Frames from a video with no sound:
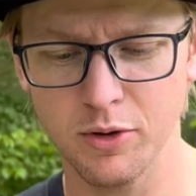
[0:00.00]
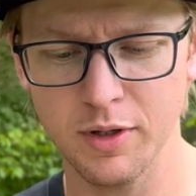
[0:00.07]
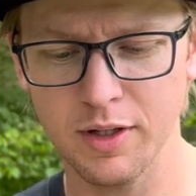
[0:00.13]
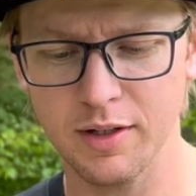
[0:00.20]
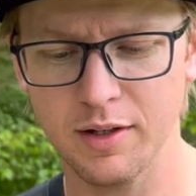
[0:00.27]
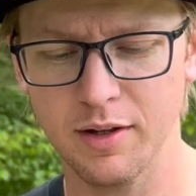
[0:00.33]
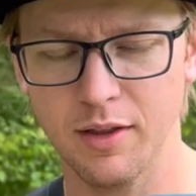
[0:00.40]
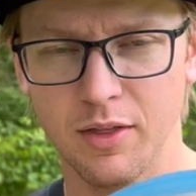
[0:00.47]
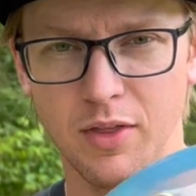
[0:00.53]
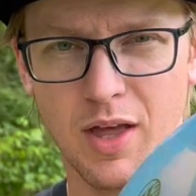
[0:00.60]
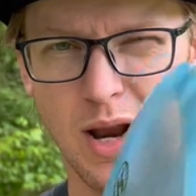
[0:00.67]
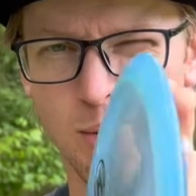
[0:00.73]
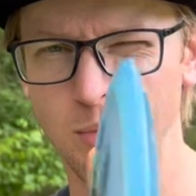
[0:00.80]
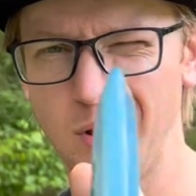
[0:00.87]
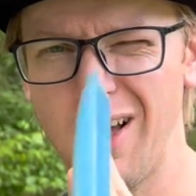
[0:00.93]
it
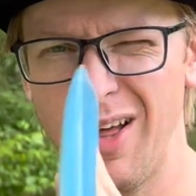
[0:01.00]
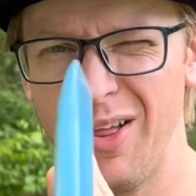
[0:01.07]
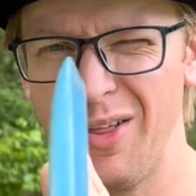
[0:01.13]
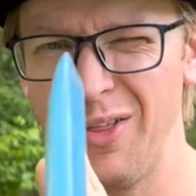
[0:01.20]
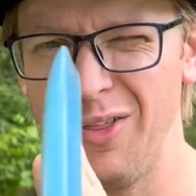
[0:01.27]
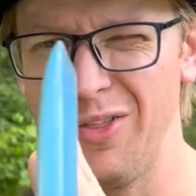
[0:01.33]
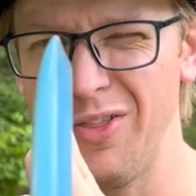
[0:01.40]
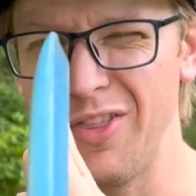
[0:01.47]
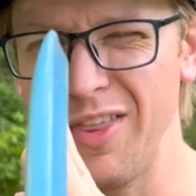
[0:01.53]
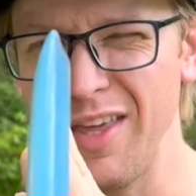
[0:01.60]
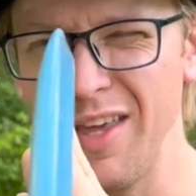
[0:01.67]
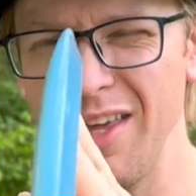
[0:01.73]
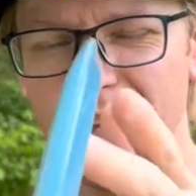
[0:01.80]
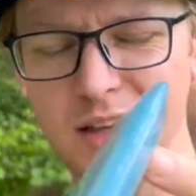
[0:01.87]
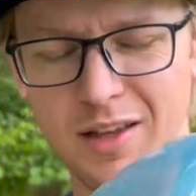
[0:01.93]
that I'm not
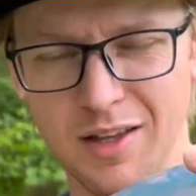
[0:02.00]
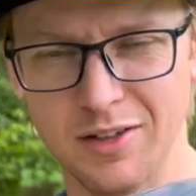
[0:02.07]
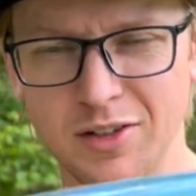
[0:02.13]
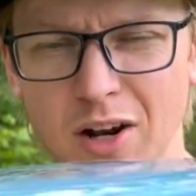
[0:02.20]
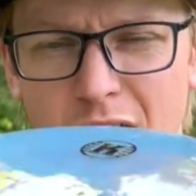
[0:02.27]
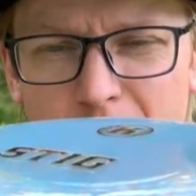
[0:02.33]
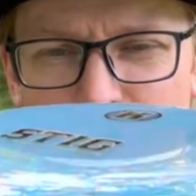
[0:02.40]
it's not